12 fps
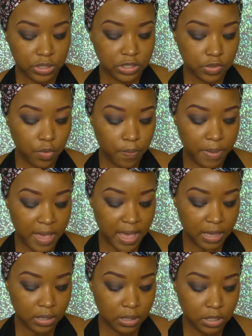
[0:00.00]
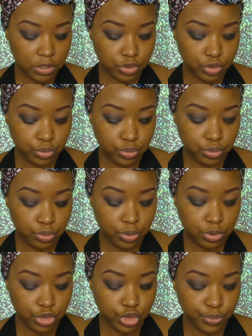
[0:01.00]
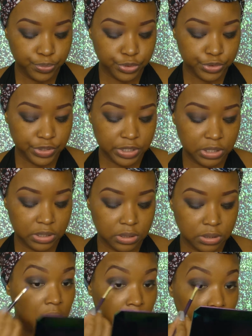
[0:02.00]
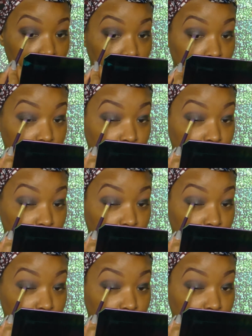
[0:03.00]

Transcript: let's go back into Jupiter Sand and we're